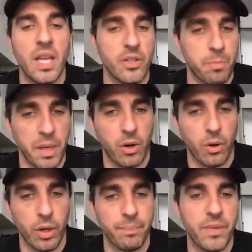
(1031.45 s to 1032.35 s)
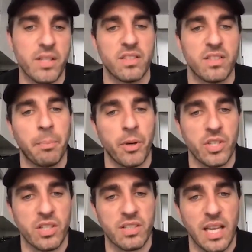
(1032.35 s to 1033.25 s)
is Bitcoin. It's a
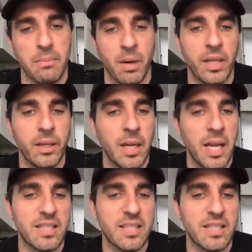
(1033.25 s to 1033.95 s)
separation of state and money.